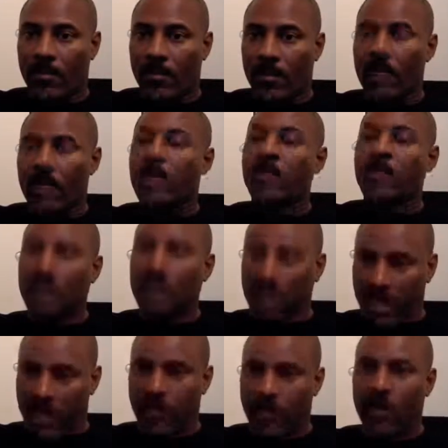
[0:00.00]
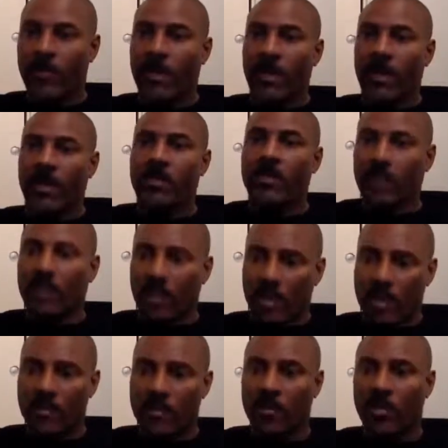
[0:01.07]
yes, good saturated fat. You're
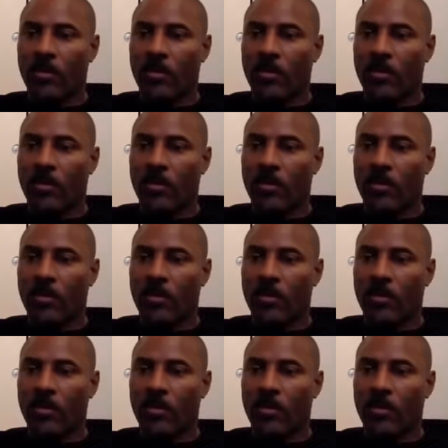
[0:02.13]
absolutely